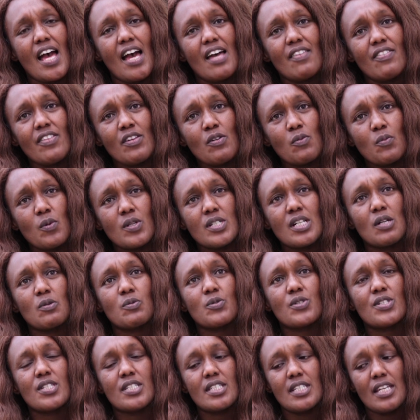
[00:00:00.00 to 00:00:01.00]
think what I
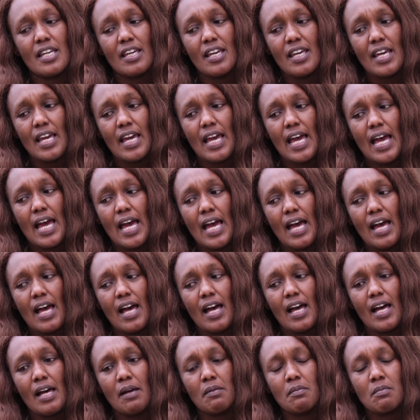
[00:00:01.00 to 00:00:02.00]
would say,
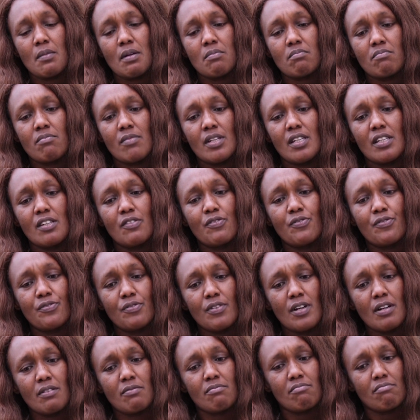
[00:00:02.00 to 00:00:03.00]
if
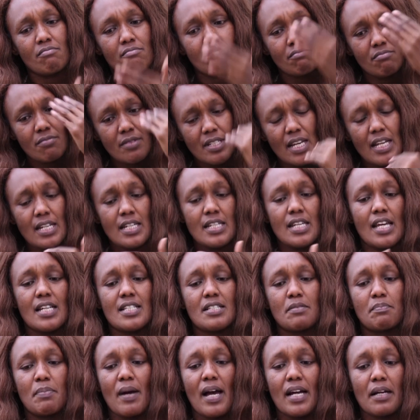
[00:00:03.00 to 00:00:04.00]
10
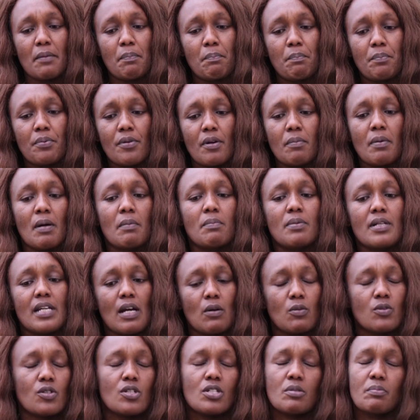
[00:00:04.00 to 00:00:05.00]
years back, probably I
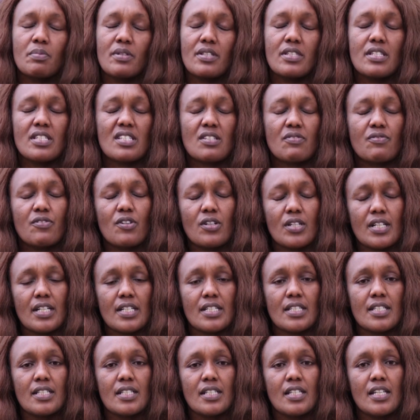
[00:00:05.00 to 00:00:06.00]
would not be this
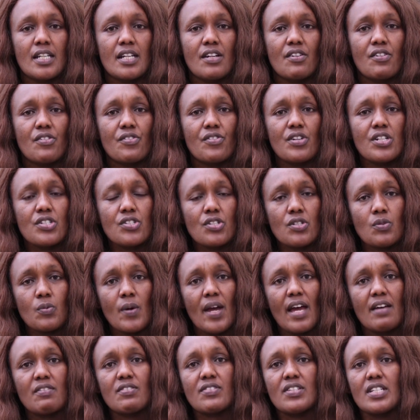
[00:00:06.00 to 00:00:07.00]
focused. Reason
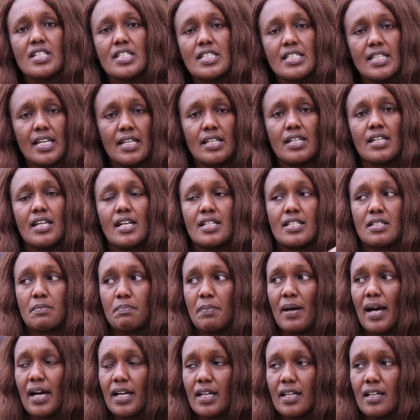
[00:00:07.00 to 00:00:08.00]
why I've said 10 years
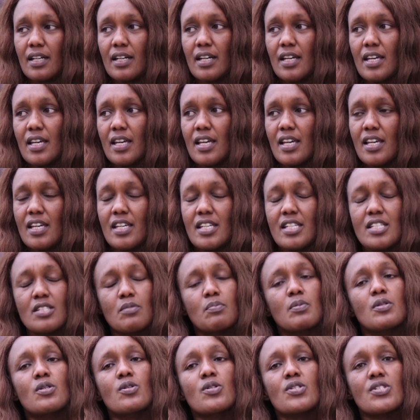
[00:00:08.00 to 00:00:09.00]
back is
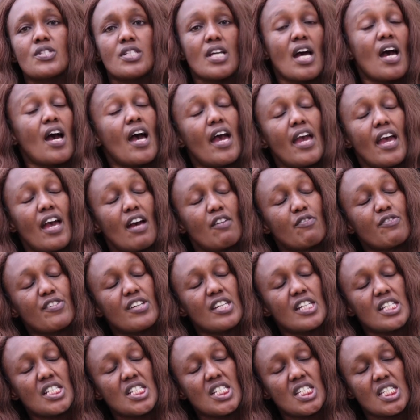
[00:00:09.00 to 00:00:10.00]
because now I have
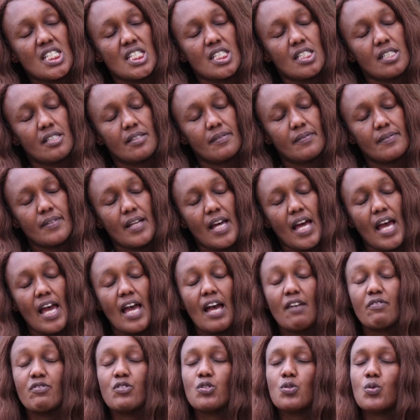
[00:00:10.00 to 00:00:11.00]
kids. I
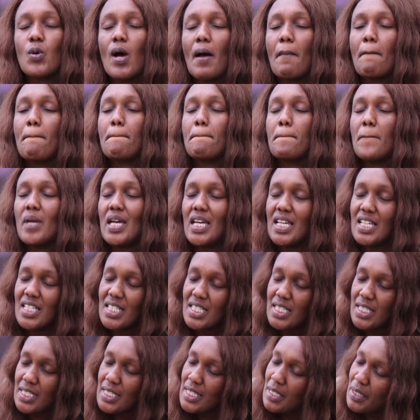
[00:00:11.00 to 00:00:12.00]
have two
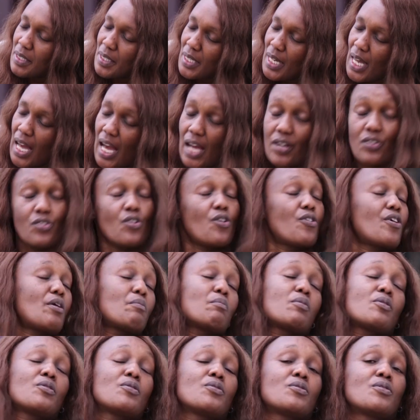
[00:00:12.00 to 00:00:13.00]
amazing,
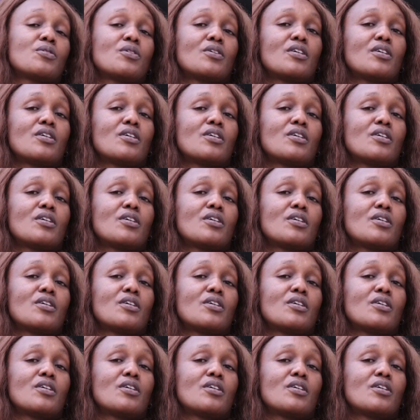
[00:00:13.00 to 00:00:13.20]
adorable